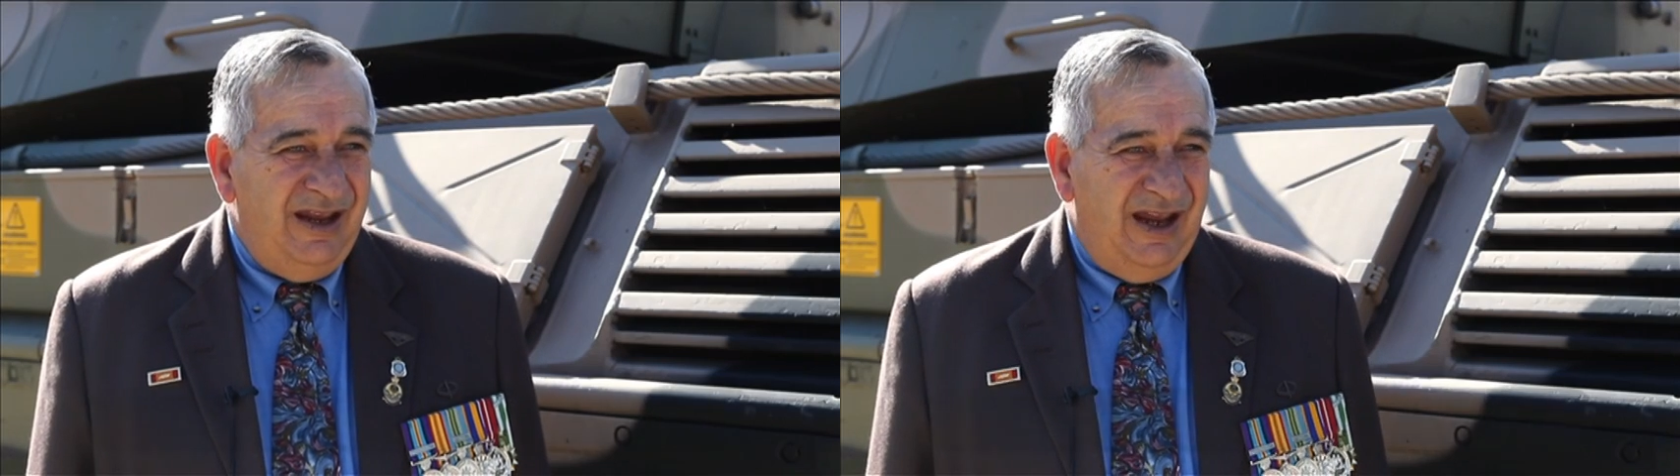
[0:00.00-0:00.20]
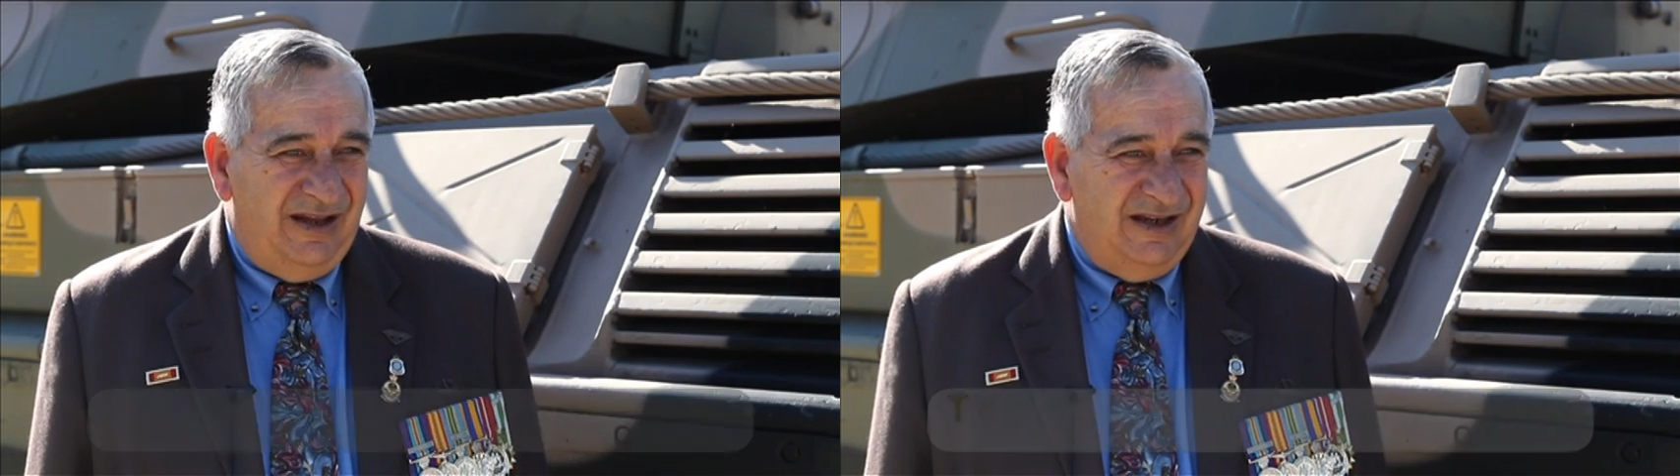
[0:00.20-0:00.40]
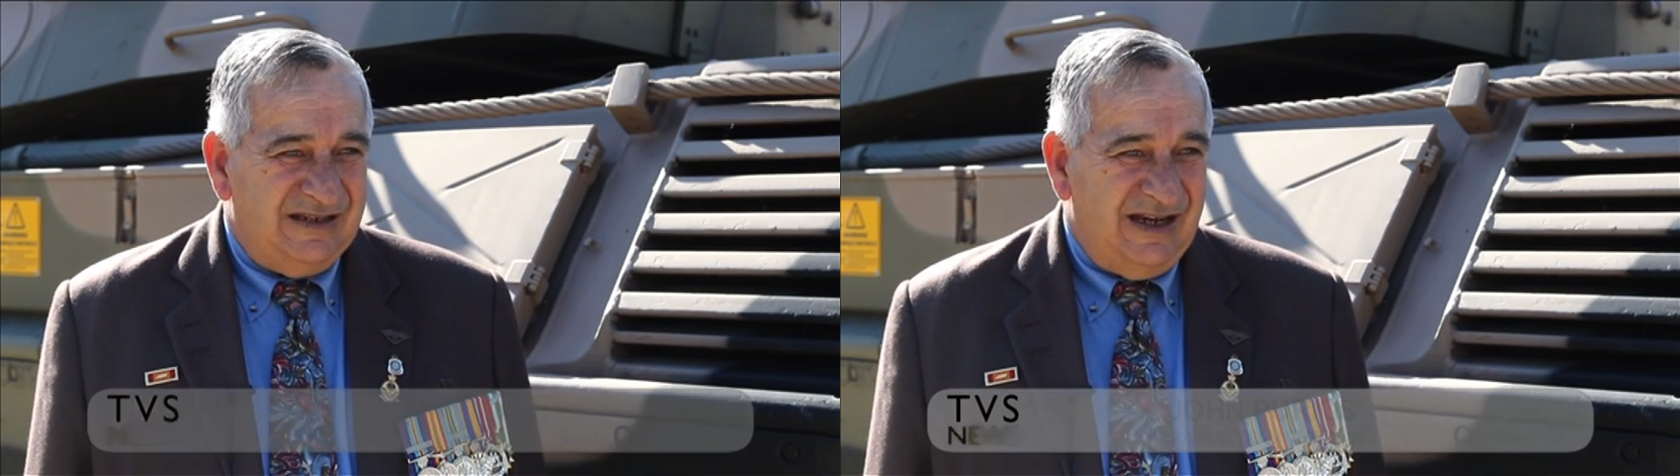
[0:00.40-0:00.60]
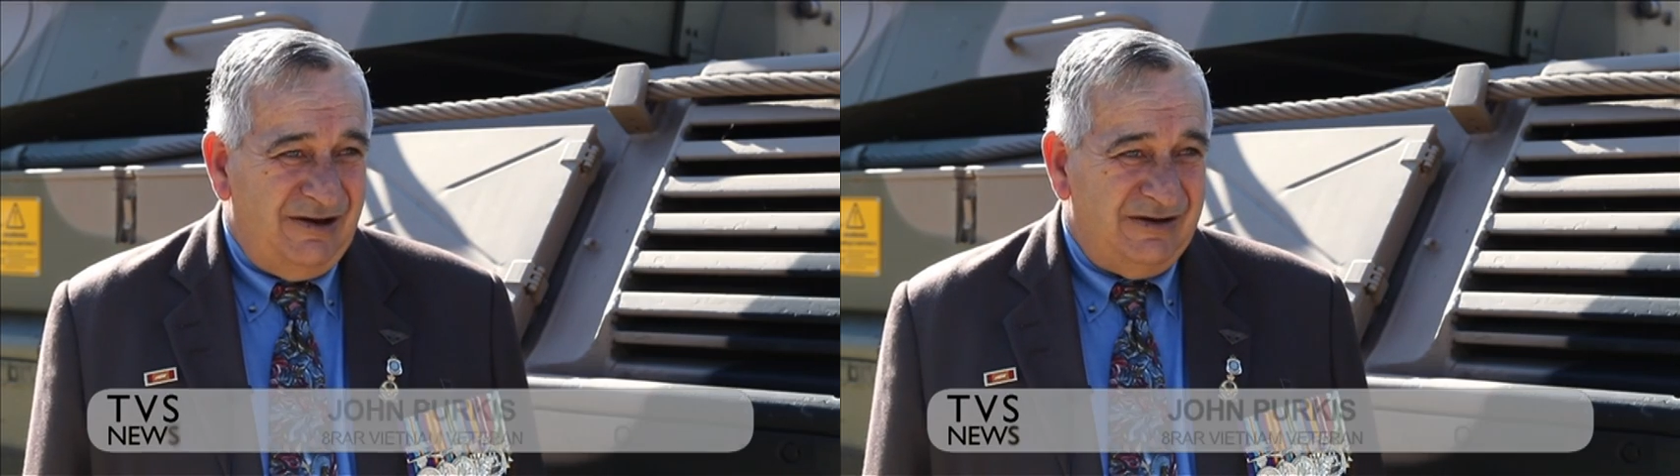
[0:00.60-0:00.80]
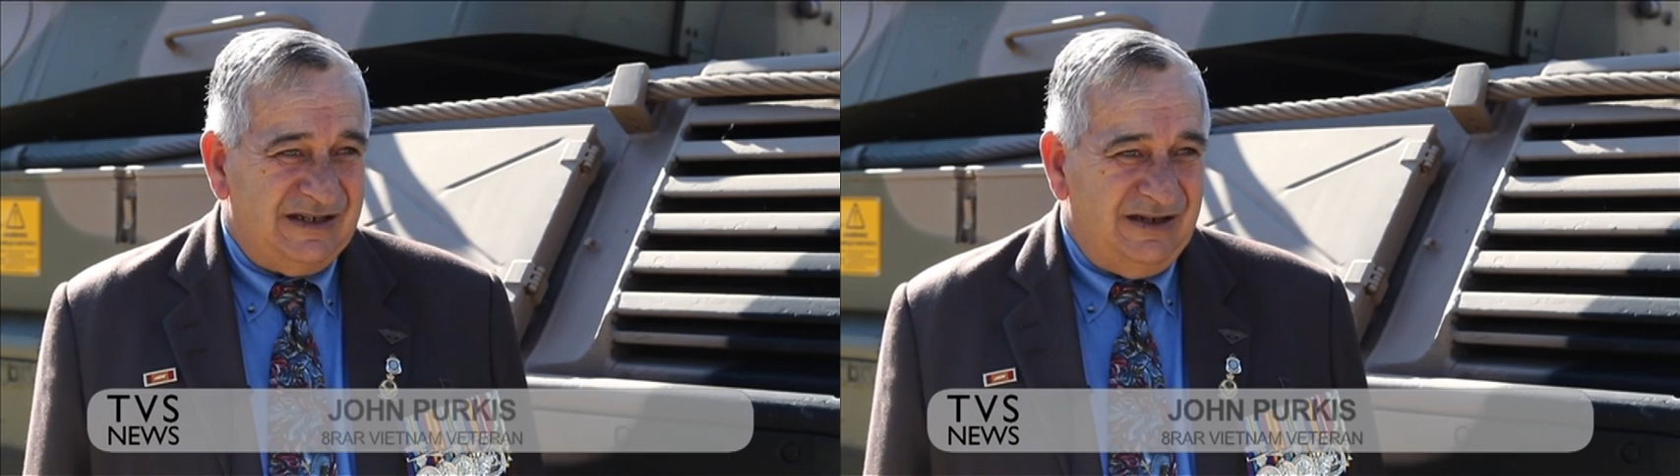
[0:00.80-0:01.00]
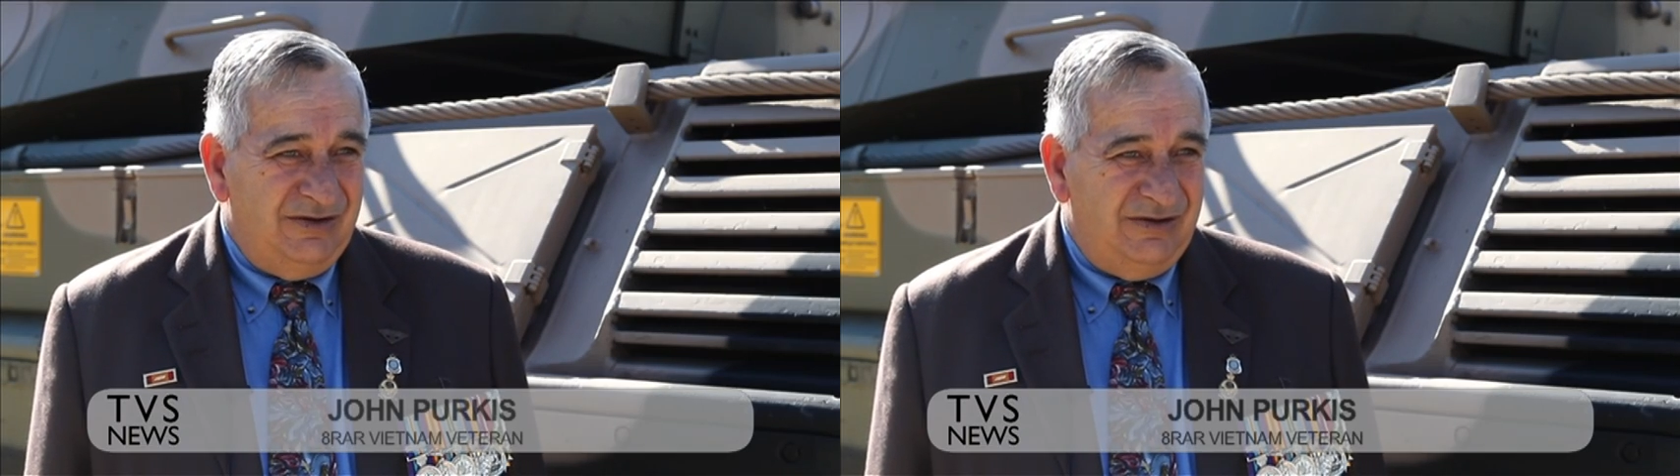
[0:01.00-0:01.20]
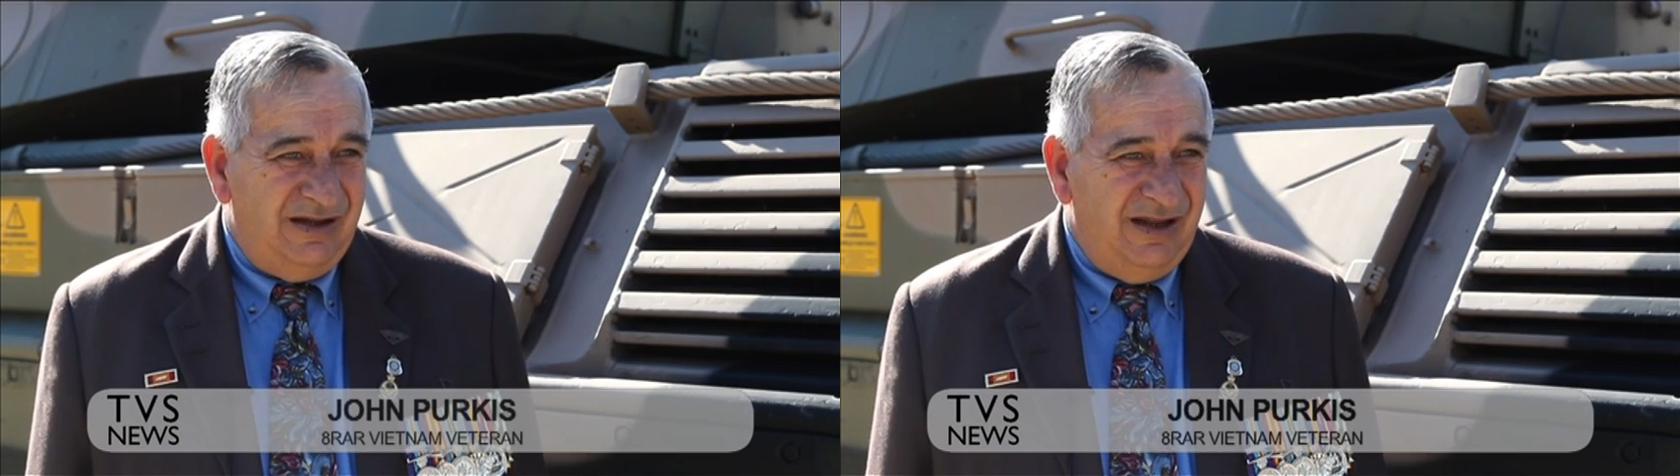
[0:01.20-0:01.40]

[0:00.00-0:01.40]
at this RSL